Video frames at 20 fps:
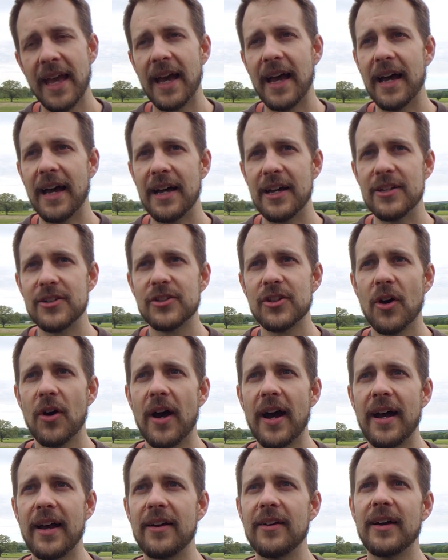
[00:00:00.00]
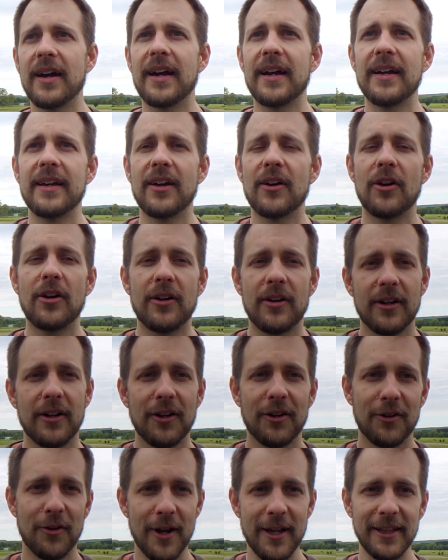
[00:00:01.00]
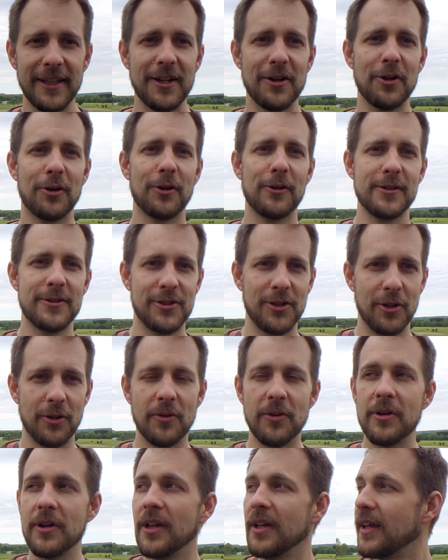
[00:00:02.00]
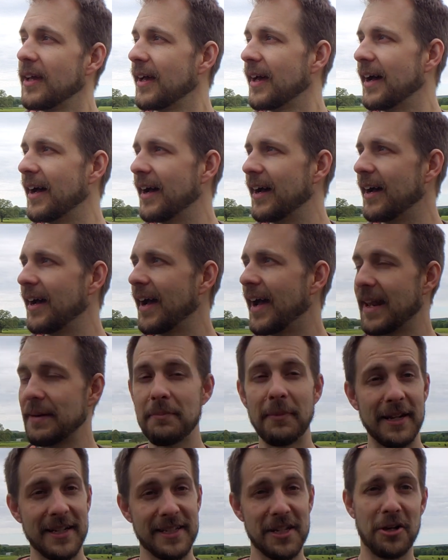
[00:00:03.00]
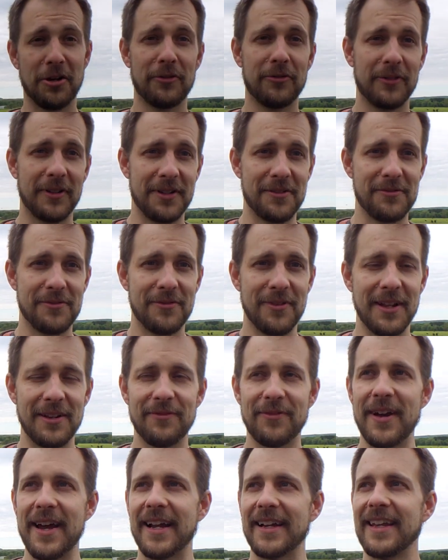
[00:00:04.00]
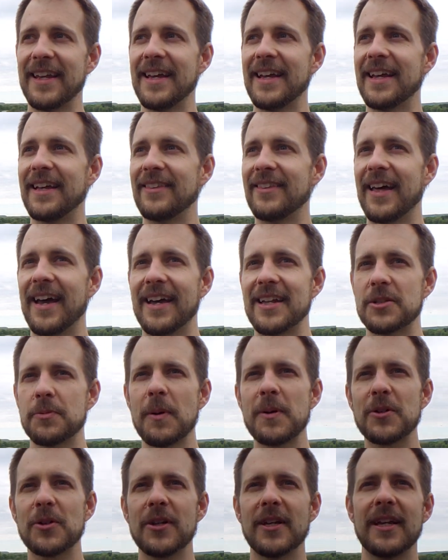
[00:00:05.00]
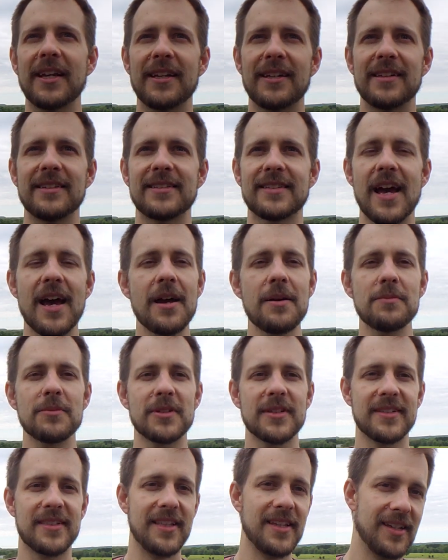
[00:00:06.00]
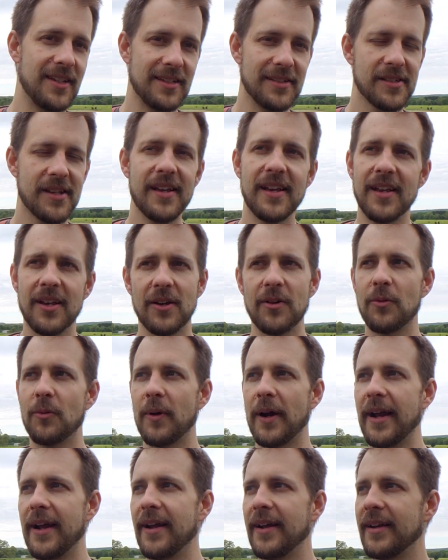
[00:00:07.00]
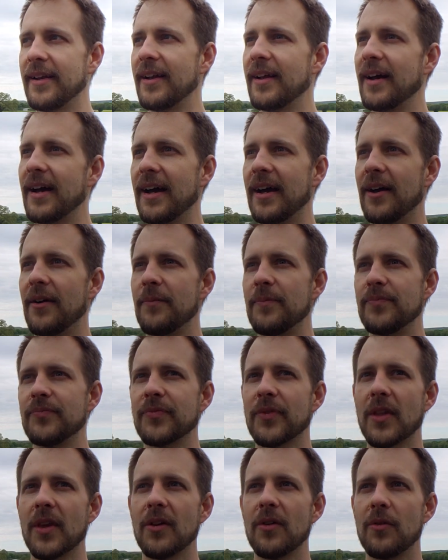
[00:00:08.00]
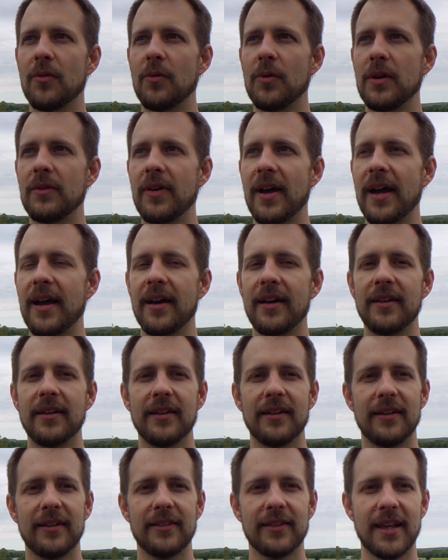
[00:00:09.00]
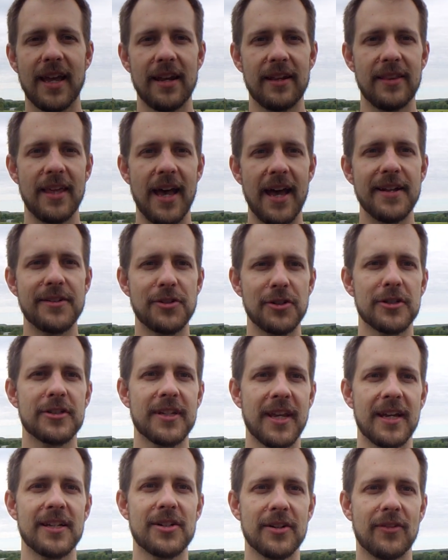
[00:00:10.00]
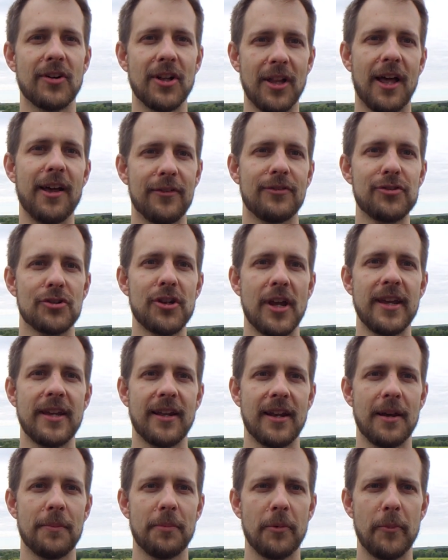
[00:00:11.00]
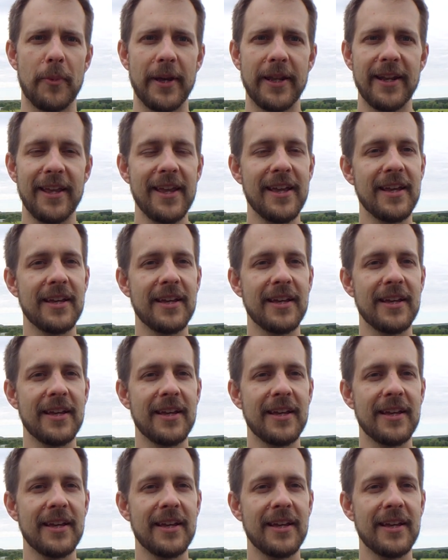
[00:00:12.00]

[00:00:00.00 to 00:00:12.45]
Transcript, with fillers: Uh, so I, I, greatly urge you, uh, and myself, in, fact, that especially in times as these, when um, we've had kind of the etch a sketch of our life shaken up a bit,